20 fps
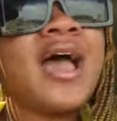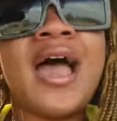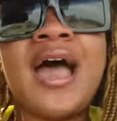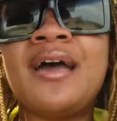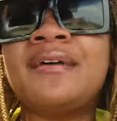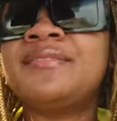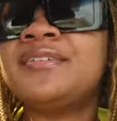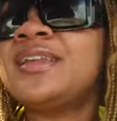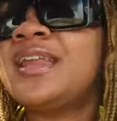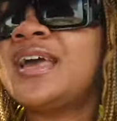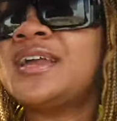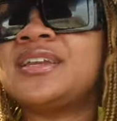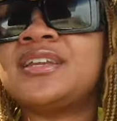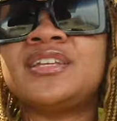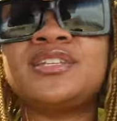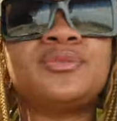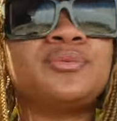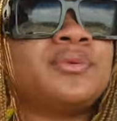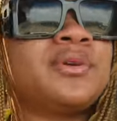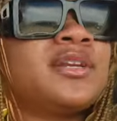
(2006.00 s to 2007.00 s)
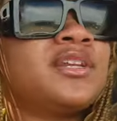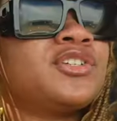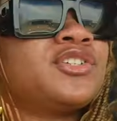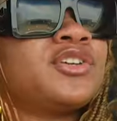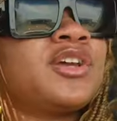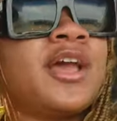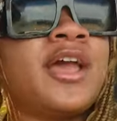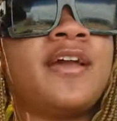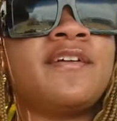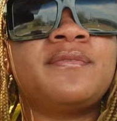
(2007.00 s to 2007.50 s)
I feel like this really
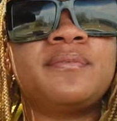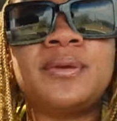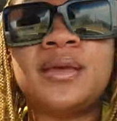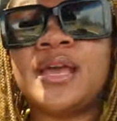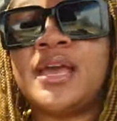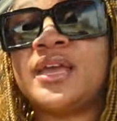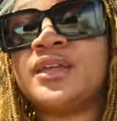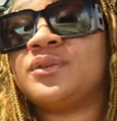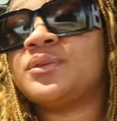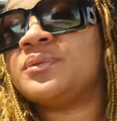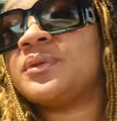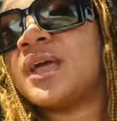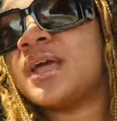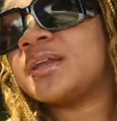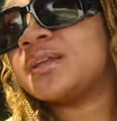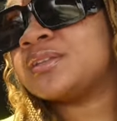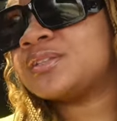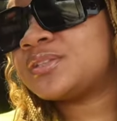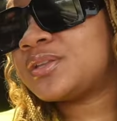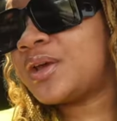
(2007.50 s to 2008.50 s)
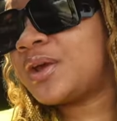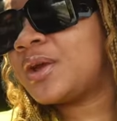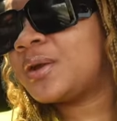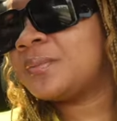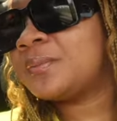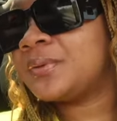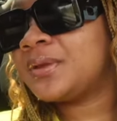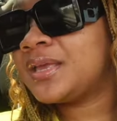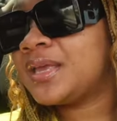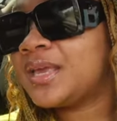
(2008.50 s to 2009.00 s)
should have been a do not
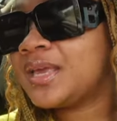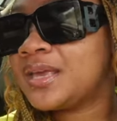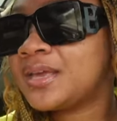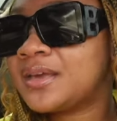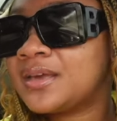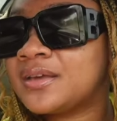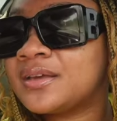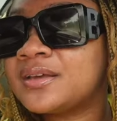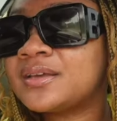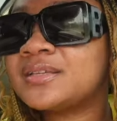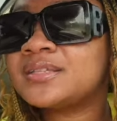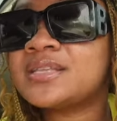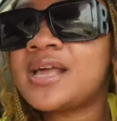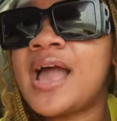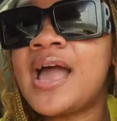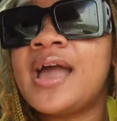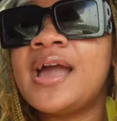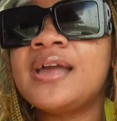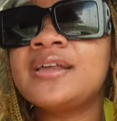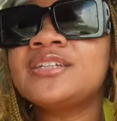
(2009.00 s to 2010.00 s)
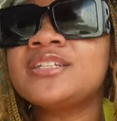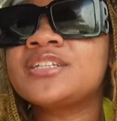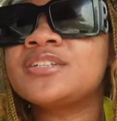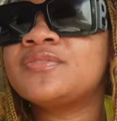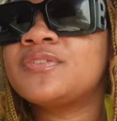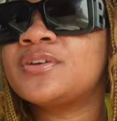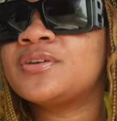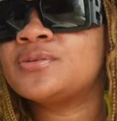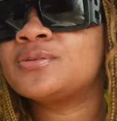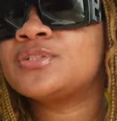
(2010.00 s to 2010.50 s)
disturb weekend because I
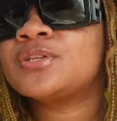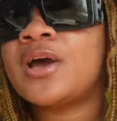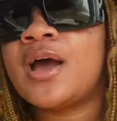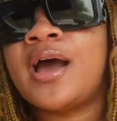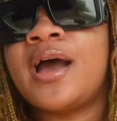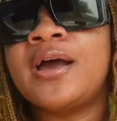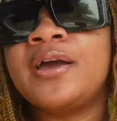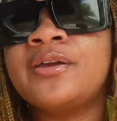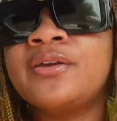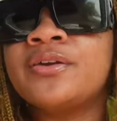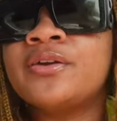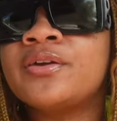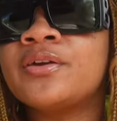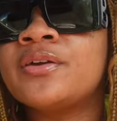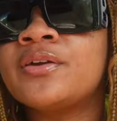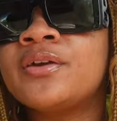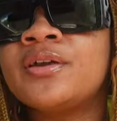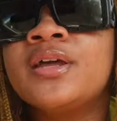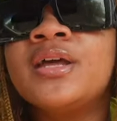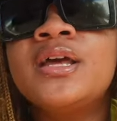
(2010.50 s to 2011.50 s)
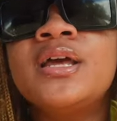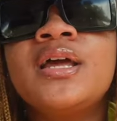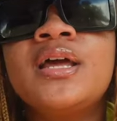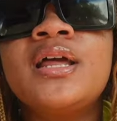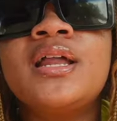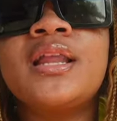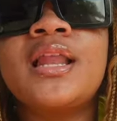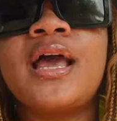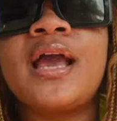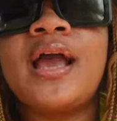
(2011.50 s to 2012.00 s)
just feel tired.
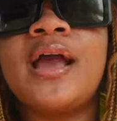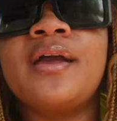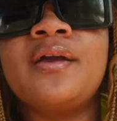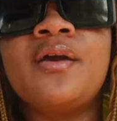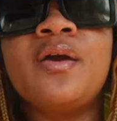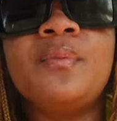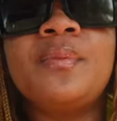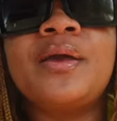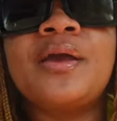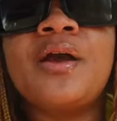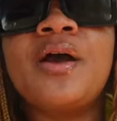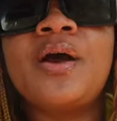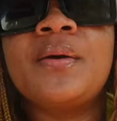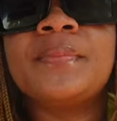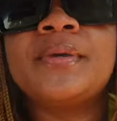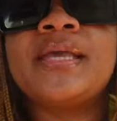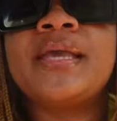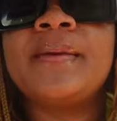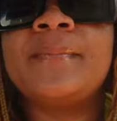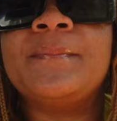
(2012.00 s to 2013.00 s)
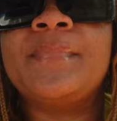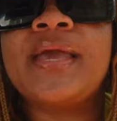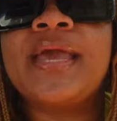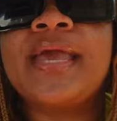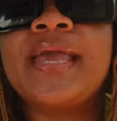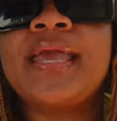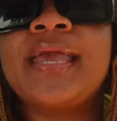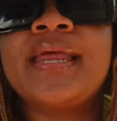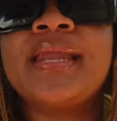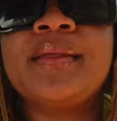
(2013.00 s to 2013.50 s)
Like, I can go back home and get
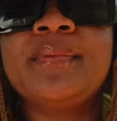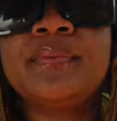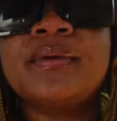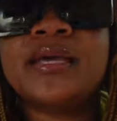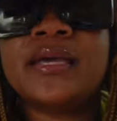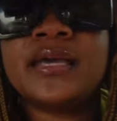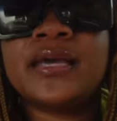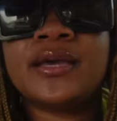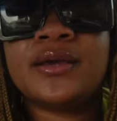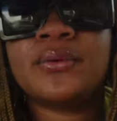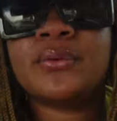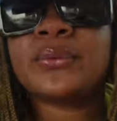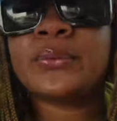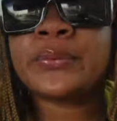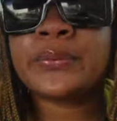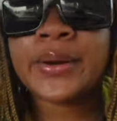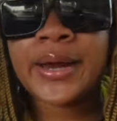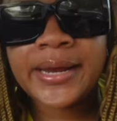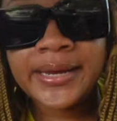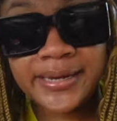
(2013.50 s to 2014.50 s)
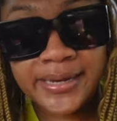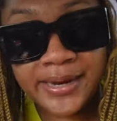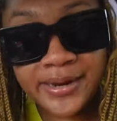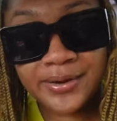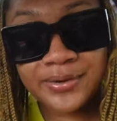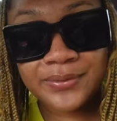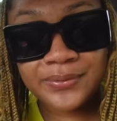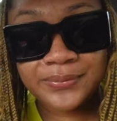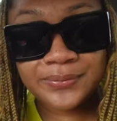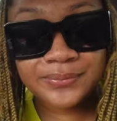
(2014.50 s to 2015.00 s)
back in the bed right
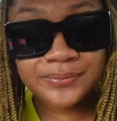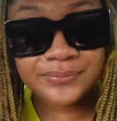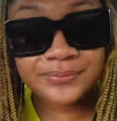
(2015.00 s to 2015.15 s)
now,